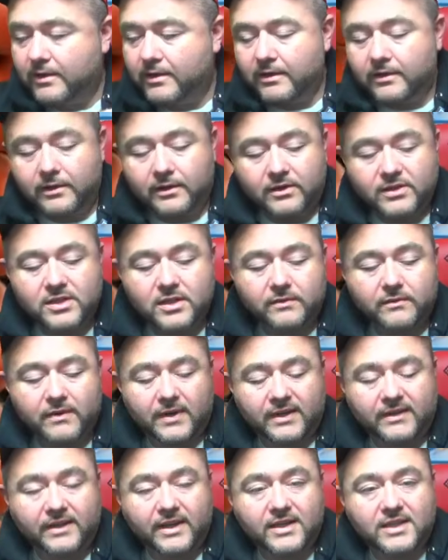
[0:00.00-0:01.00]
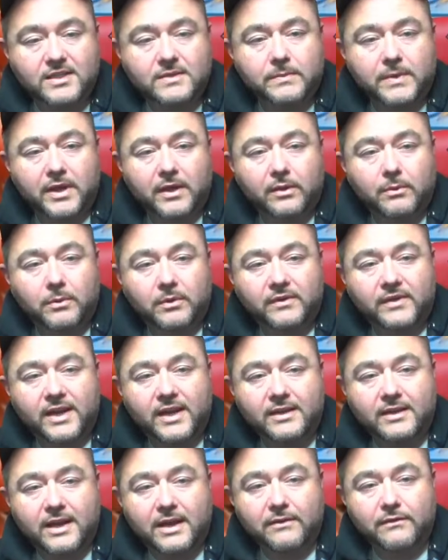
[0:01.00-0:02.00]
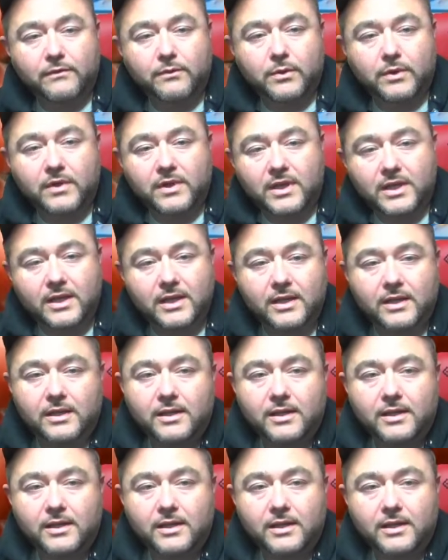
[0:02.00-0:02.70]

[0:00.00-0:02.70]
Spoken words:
There's the Devontae Smith. We'll take that for the